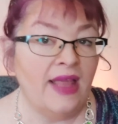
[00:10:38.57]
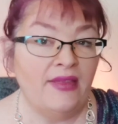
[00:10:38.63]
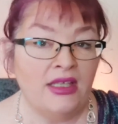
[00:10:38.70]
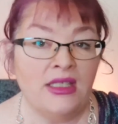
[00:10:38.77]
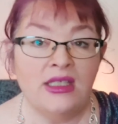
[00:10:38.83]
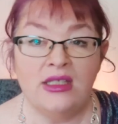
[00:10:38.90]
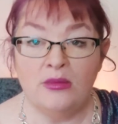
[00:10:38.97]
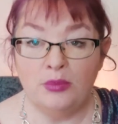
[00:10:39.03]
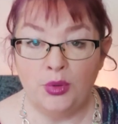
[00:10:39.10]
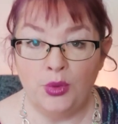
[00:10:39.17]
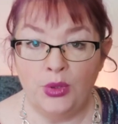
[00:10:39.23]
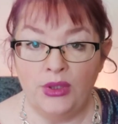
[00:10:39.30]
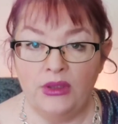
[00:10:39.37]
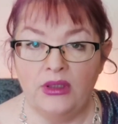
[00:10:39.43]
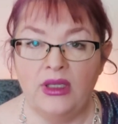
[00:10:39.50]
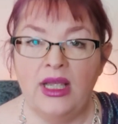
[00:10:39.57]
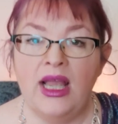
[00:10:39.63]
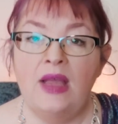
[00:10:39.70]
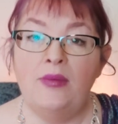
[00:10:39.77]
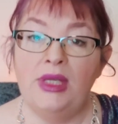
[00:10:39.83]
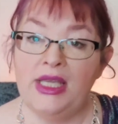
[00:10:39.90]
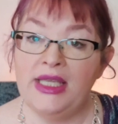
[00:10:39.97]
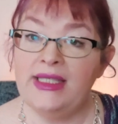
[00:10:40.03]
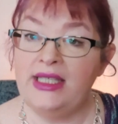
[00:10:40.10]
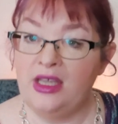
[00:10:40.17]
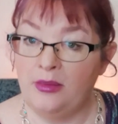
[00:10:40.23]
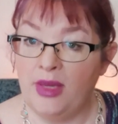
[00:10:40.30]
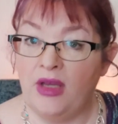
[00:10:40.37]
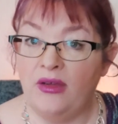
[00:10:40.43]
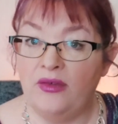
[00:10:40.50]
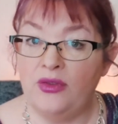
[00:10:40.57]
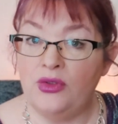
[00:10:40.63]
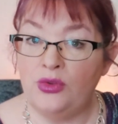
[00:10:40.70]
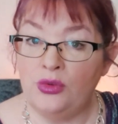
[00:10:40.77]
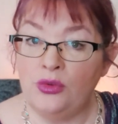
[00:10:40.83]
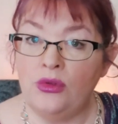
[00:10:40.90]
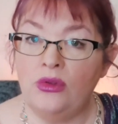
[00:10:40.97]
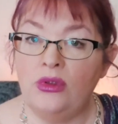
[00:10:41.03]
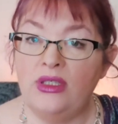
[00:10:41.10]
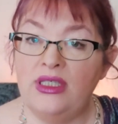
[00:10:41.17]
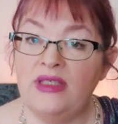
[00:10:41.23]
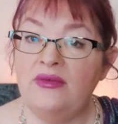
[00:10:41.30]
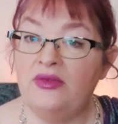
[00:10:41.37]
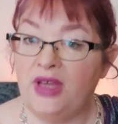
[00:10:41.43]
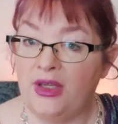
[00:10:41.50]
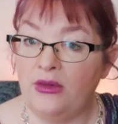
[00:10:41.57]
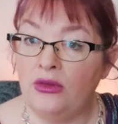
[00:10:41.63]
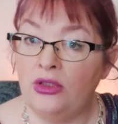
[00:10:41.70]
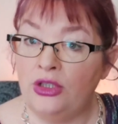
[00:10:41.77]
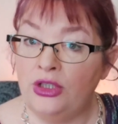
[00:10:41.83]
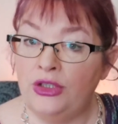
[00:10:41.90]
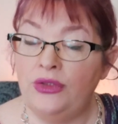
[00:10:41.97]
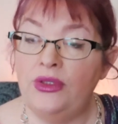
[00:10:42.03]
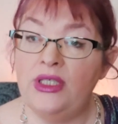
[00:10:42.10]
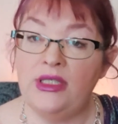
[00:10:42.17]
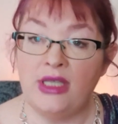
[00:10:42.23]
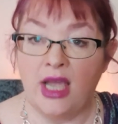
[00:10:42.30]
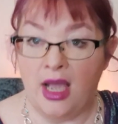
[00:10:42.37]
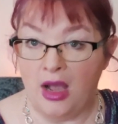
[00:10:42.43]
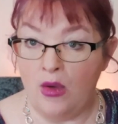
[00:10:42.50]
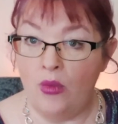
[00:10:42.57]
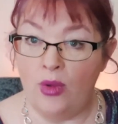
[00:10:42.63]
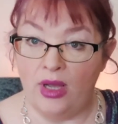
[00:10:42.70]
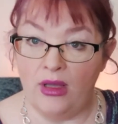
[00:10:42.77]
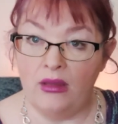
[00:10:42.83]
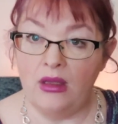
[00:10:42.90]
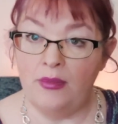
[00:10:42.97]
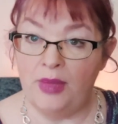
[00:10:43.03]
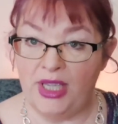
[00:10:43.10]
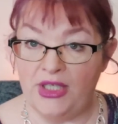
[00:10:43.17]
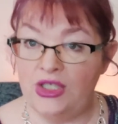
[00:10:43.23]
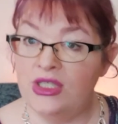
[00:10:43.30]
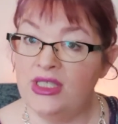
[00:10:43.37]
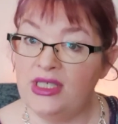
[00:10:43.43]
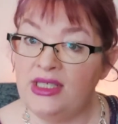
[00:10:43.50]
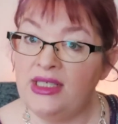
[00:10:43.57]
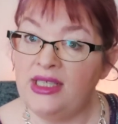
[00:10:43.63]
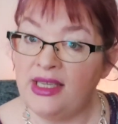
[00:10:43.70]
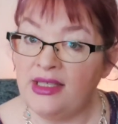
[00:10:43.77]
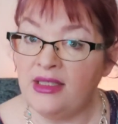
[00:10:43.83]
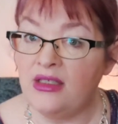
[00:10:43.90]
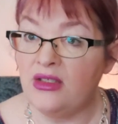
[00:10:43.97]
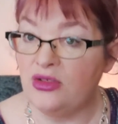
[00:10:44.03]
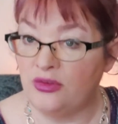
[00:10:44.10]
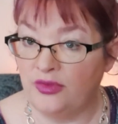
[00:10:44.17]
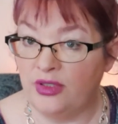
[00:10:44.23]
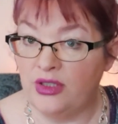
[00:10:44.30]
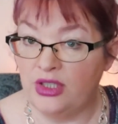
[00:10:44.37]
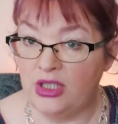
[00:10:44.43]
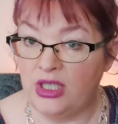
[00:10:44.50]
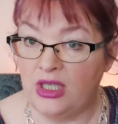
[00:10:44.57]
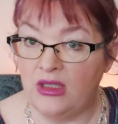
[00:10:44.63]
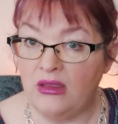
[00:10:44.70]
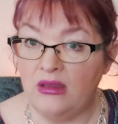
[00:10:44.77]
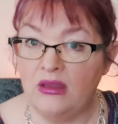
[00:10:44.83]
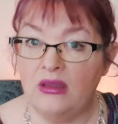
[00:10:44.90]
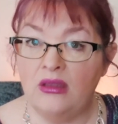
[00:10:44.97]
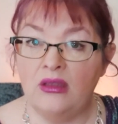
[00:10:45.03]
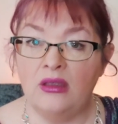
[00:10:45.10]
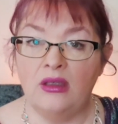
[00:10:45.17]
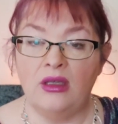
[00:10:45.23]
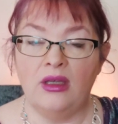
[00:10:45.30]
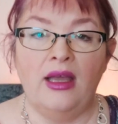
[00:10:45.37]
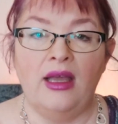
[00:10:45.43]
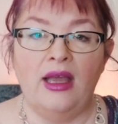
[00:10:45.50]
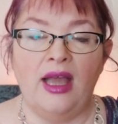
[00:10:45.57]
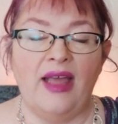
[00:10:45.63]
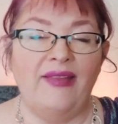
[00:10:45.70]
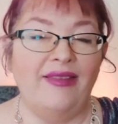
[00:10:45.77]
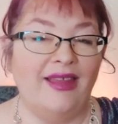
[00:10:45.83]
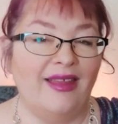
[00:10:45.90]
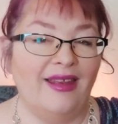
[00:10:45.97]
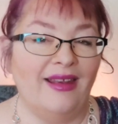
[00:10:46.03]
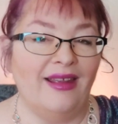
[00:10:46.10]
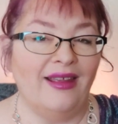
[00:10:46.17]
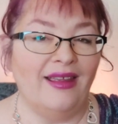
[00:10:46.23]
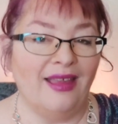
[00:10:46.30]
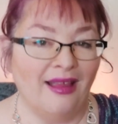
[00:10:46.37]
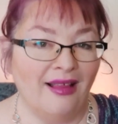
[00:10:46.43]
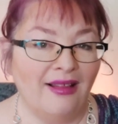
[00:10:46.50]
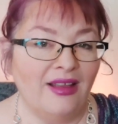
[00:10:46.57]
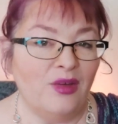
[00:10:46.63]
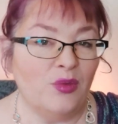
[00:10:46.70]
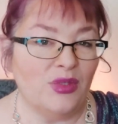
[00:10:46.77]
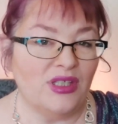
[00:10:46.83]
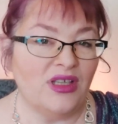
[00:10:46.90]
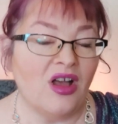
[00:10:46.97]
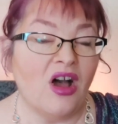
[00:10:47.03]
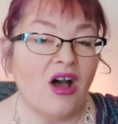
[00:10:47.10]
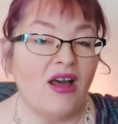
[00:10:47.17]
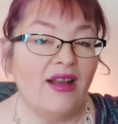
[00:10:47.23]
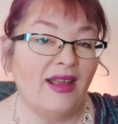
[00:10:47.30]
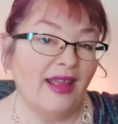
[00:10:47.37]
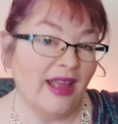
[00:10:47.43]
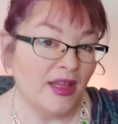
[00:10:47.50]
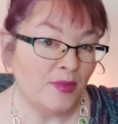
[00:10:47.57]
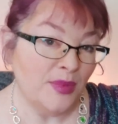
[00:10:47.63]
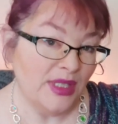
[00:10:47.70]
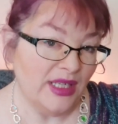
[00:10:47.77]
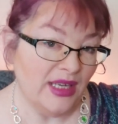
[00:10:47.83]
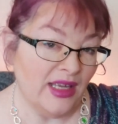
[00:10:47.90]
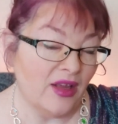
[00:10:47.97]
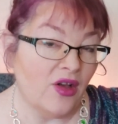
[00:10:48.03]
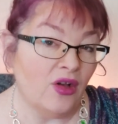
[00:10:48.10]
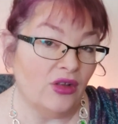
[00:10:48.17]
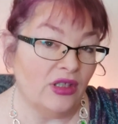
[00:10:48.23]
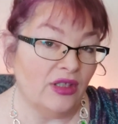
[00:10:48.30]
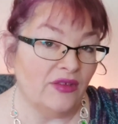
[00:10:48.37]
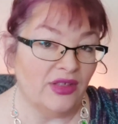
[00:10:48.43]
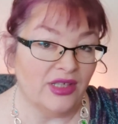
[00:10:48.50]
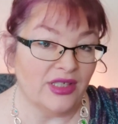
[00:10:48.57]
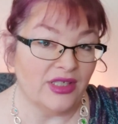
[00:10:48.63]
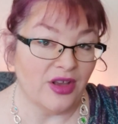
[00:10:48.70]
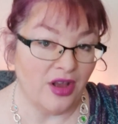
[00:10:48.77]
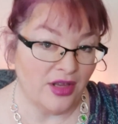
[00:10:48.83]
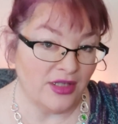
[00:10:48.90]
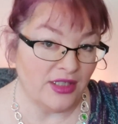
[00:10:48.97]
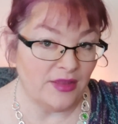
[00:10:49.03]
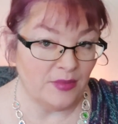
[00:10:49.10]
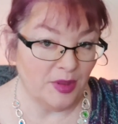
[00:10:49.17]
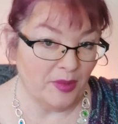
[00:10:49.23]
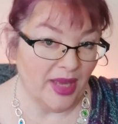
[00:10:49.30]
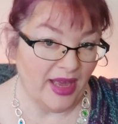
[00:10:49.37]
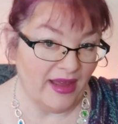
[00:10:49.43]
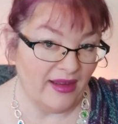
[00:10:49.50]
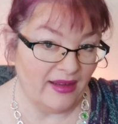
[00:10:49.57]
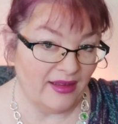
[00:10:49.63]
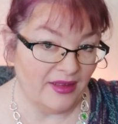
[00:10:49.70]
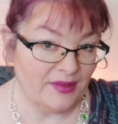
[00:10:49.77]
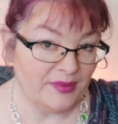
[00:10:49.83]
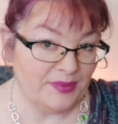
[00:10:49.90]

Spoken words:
This is important because the amount of stool is a vital clue as to how well a patient's intestines are functioning. And then Kelly was caught emptying Olivia's ostomy bag.